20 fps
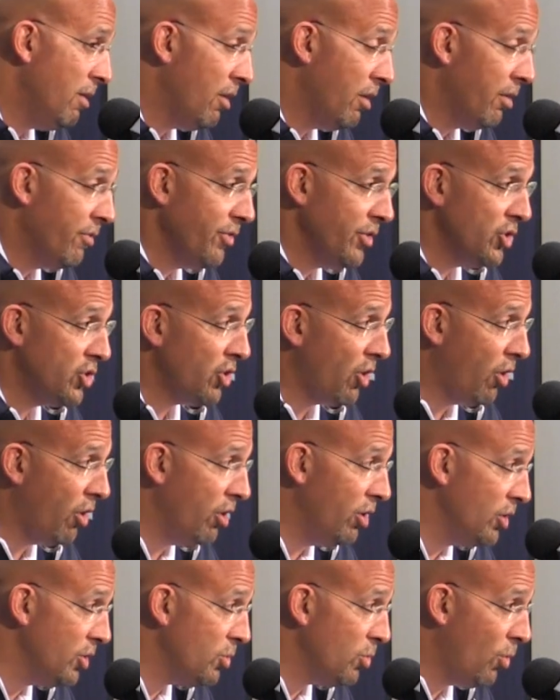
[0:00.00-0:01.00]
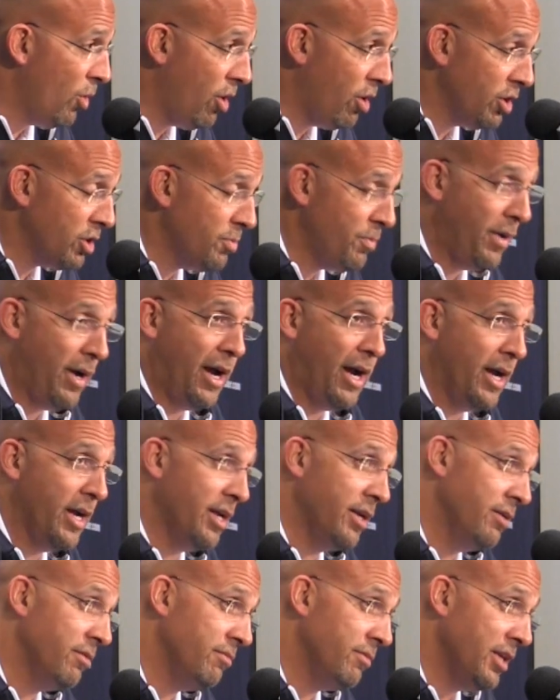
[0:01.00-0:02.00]
Irvin Charles walks by,
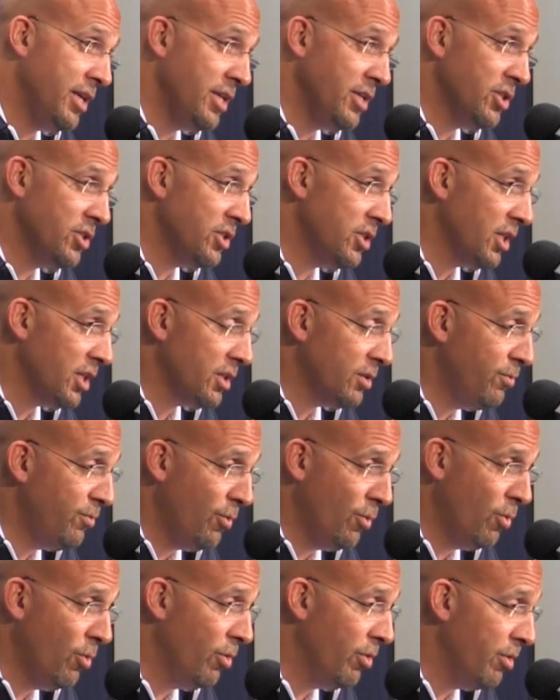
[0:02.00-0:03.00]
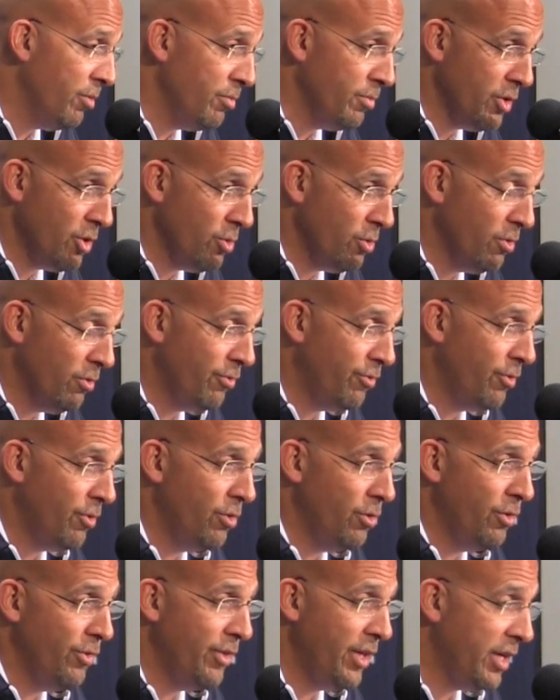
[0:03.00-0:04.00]
and he's 6'4 and
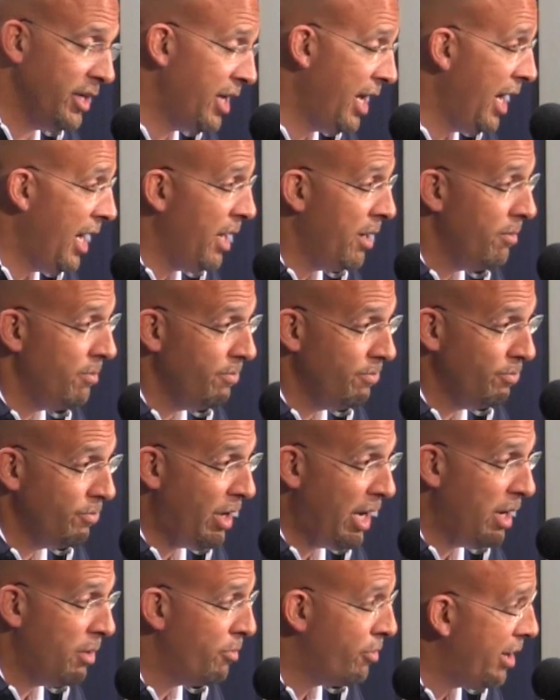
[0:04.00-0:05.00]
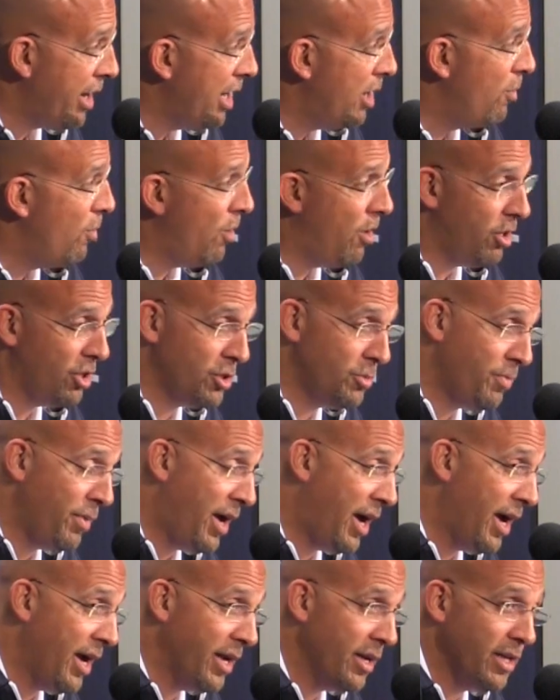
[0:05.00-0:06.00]
beautiful, and then Cam Brown walks
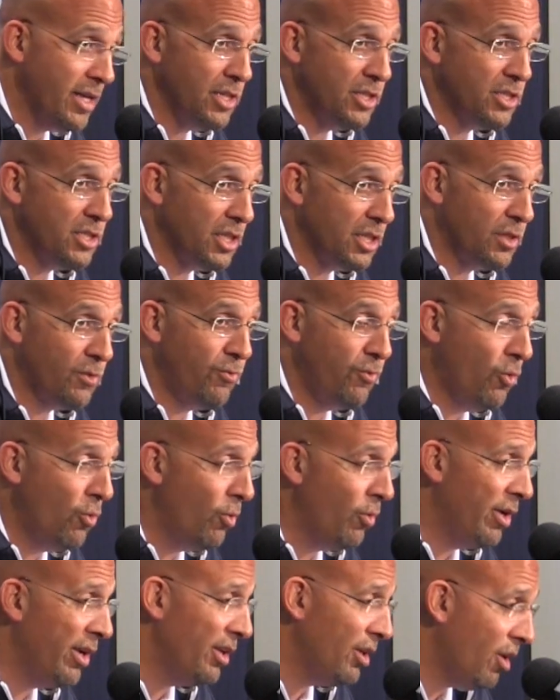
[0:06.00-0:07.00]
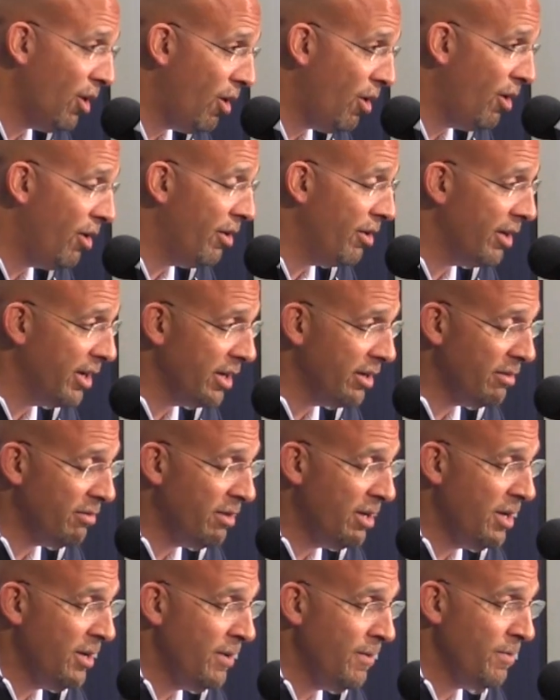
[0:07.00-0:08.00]
by, and he's 6'4 and long
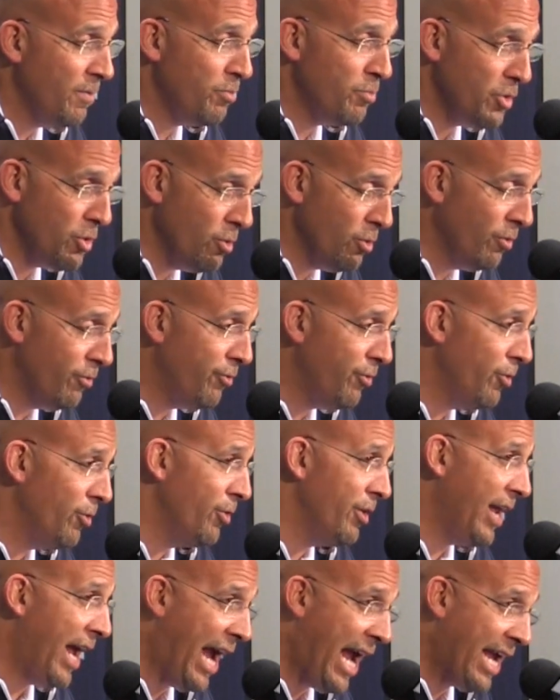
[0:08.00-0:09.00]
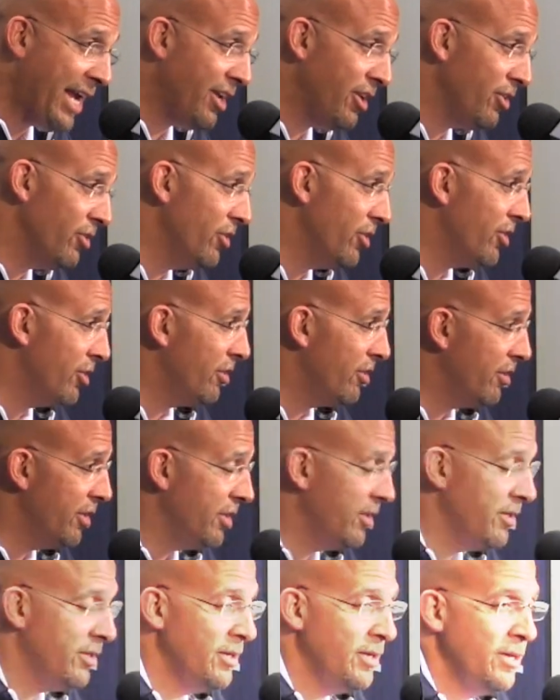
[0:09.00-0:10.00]
and beautiful and angular.
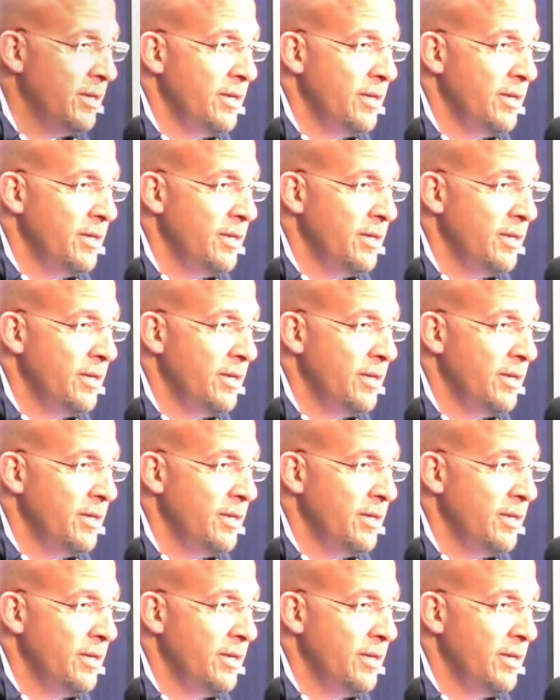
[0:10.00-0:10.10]
And